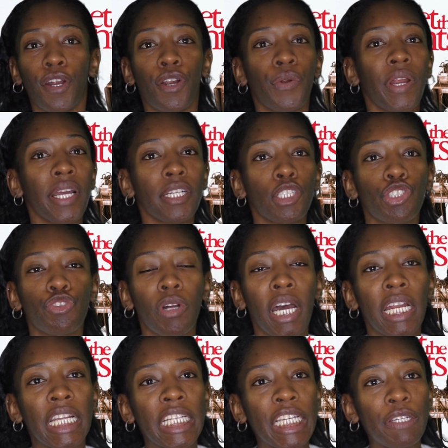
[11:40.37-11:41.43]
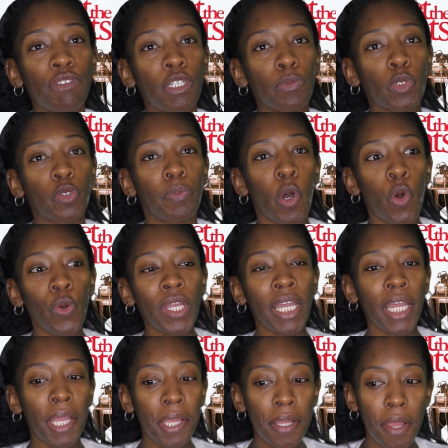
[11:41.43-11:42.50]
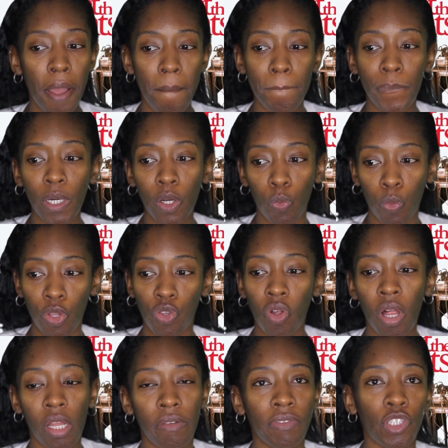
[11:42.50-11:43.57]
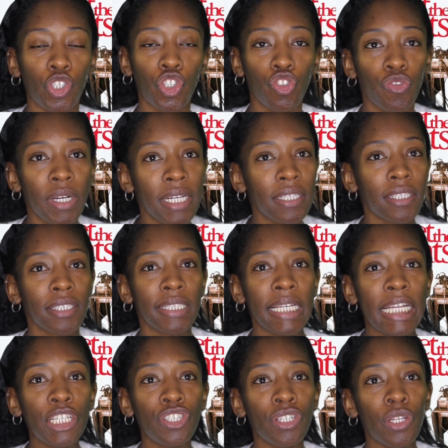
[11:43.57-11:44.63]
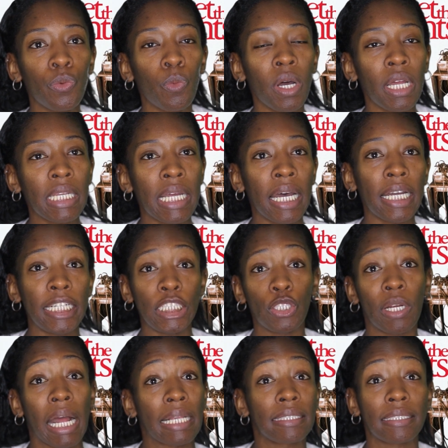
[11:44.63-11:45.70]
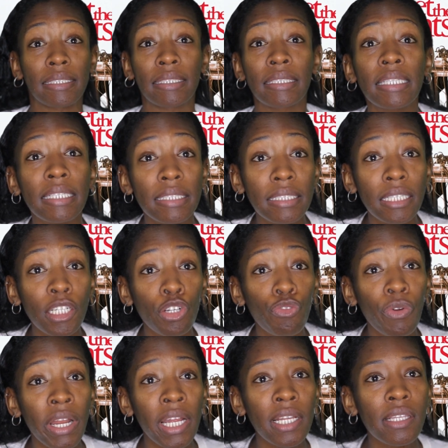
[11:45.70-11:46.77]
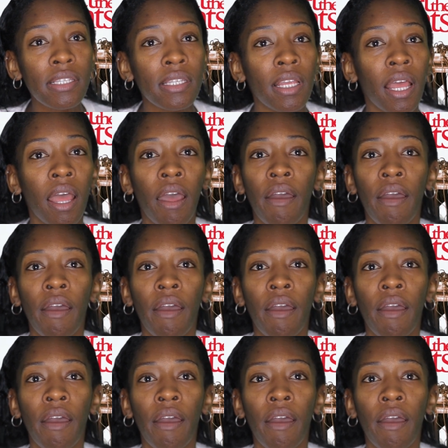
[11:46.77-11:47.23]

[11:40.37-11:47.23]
Greg is trying to give up smoking, but with all of the stress and tension and whatnot, he tries to sneak cigarettes.